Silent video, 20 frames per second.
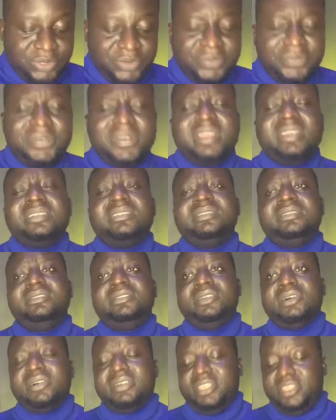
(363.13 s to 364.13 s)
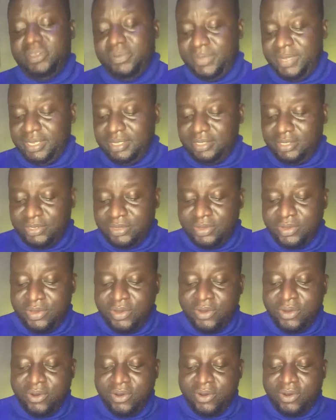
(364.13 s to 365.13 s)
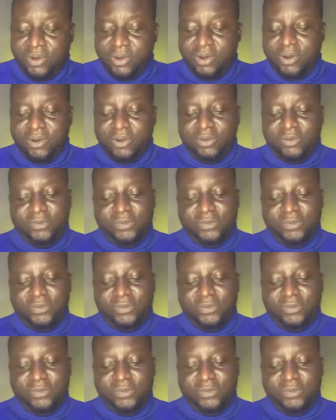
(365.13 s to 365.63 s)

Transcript: fake document or